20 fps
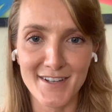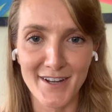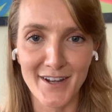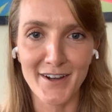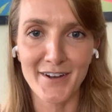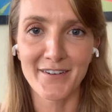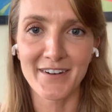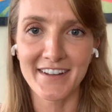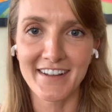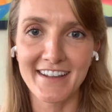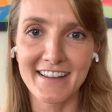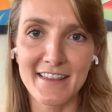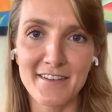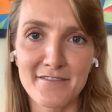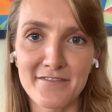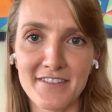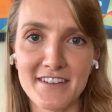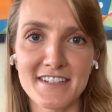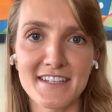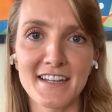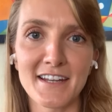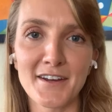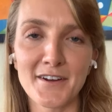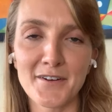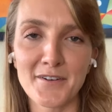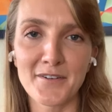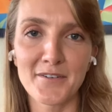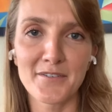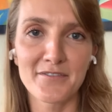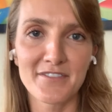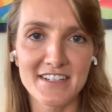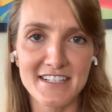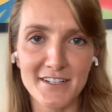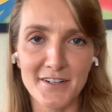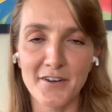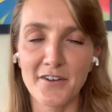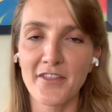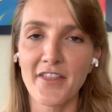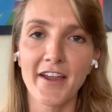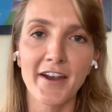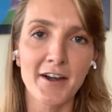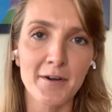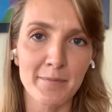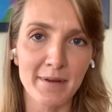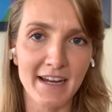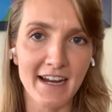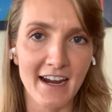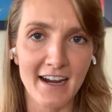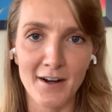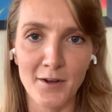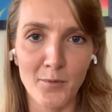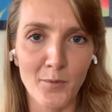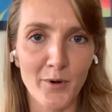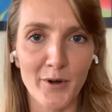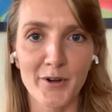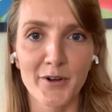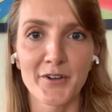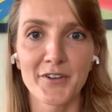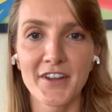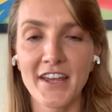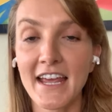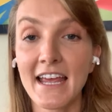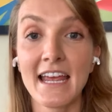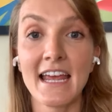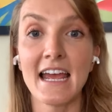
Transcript: ago in like the physical therapy kind of world.